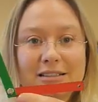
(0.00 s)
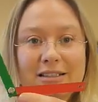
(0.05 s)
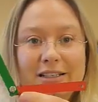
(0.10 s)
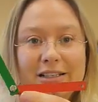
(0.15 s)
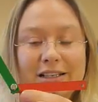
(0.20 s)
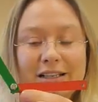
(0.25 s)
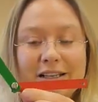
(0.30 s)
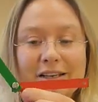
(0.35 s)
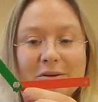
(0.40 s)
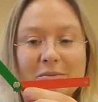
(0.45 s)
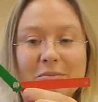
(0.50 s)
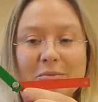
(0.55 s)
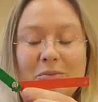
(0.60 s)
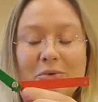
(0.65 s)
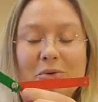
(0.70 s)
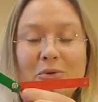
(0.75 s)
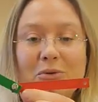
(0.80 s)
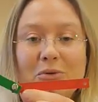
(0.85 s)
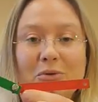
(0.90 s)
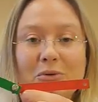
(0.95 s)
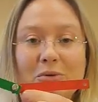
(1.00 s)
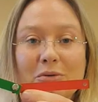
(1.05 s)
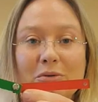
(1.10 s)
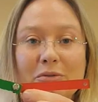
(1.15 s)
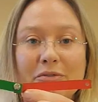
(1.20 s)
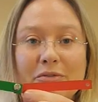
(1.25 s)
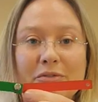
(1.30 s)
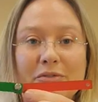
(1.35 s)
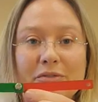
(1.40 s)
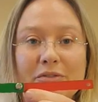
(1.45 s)
can move
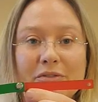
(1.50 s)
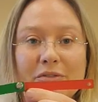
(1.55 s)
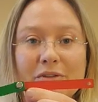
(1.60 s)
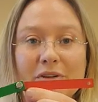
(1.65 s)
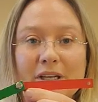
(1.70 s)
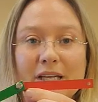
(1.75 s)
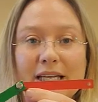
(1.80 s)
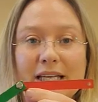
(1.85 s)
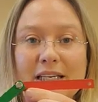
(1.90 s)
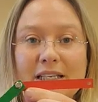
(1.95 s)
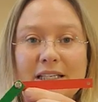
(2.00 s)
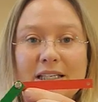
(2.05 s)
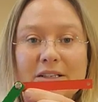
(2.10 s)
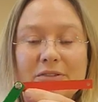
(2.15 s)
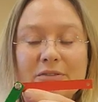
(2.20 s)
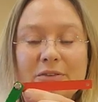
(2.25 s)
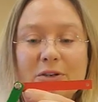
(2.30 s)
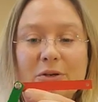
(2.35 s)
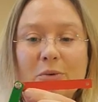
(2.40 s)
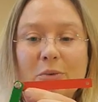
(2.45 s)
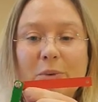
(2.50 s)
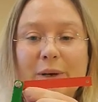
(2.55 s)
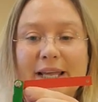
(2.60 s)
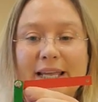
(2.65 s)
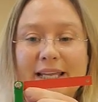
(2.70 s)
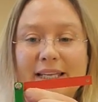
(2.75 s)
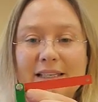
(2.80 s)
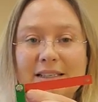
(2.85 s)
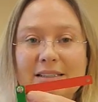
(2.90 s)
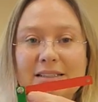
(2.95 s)
in different
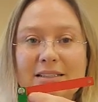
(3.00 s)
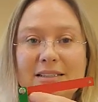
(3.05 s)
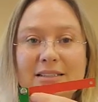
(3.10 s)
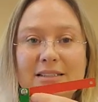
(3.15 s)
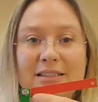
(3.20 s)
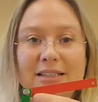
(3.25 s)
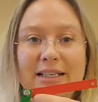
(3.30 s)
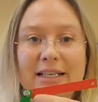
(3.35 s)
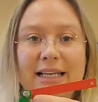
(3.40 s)
ways,